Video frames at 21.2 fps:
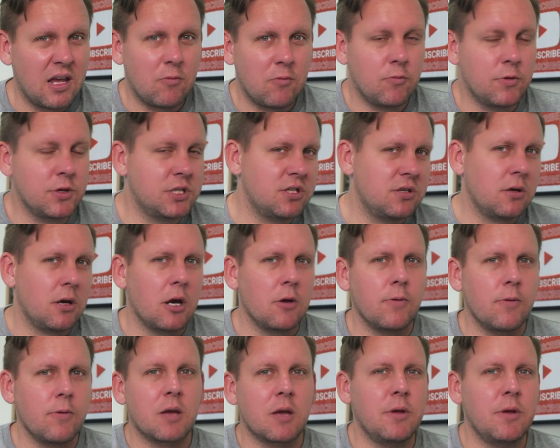which I
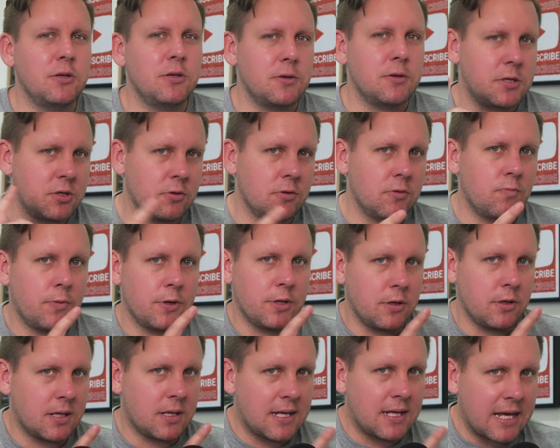recommend you should when
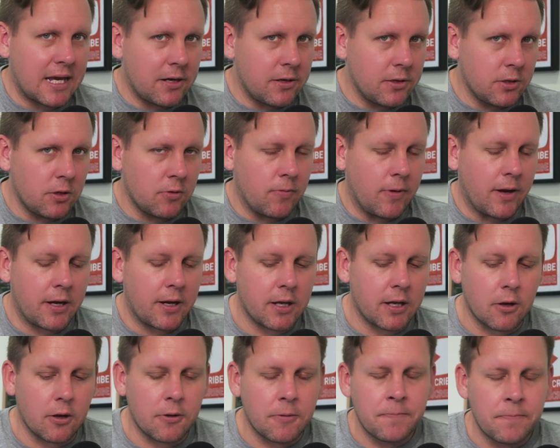you get a new
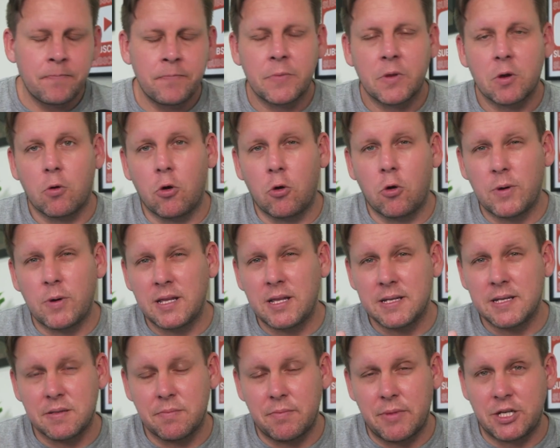radio, or when
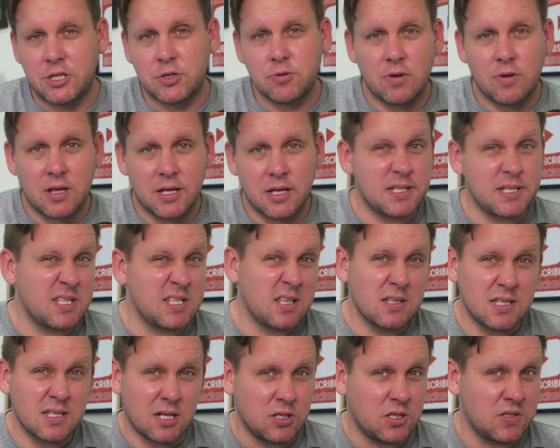there's a major release,
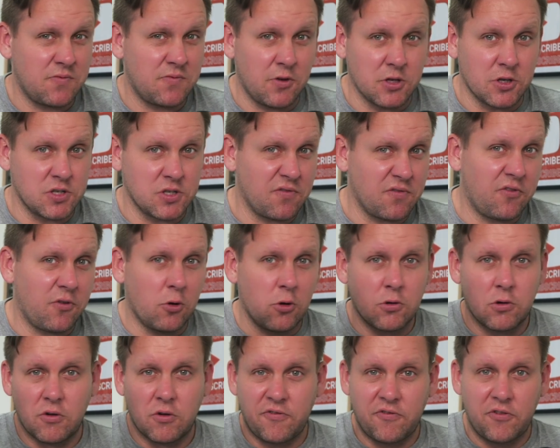such as version
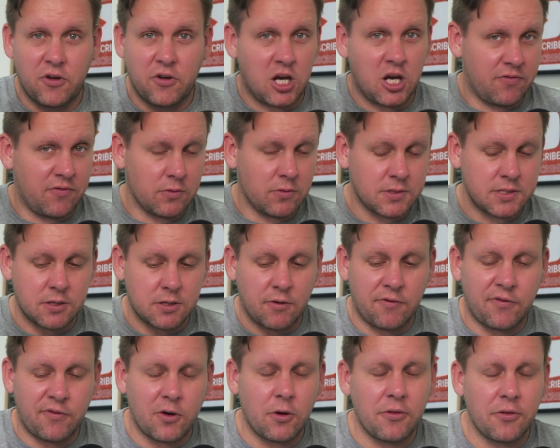4, 5, so
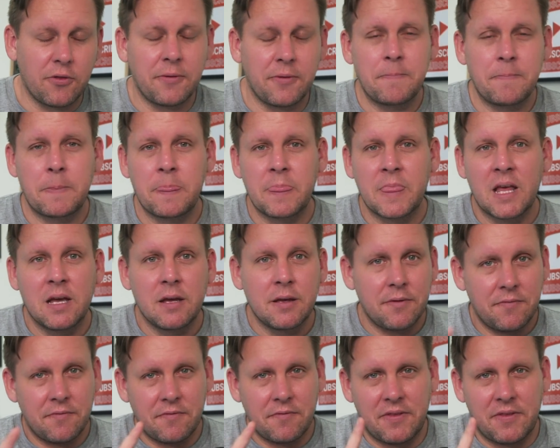forth,
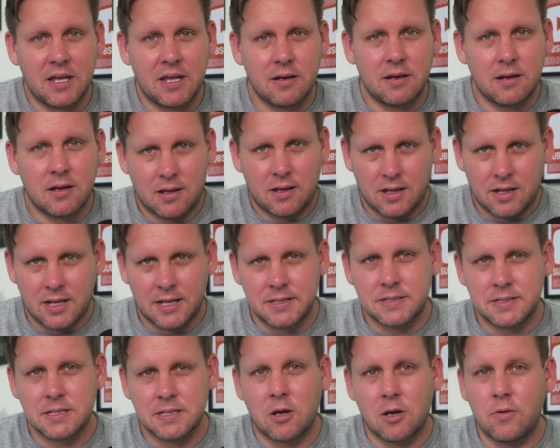then
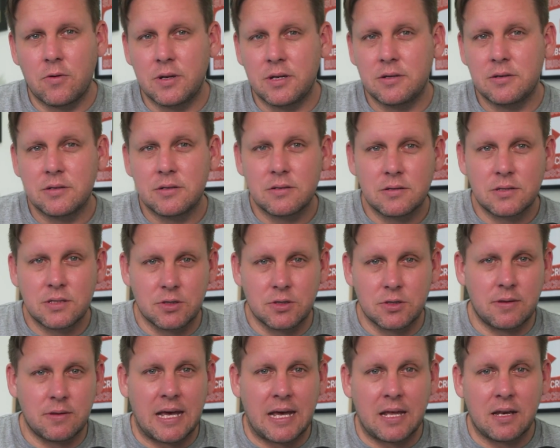let's go and do
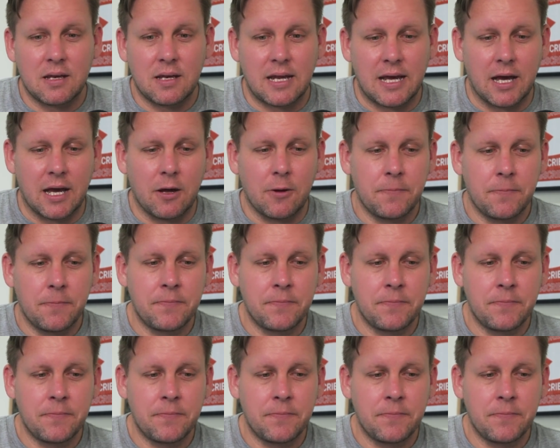that now.